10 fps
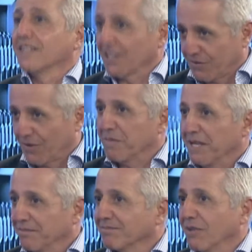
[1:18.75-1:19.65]
That's what I
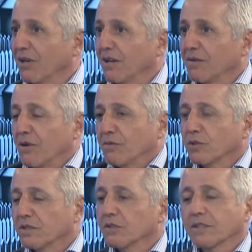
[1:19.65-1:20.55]
meant. I
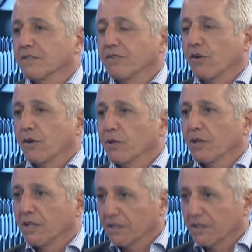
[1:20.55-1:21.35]
wouldn't look at a variable loan.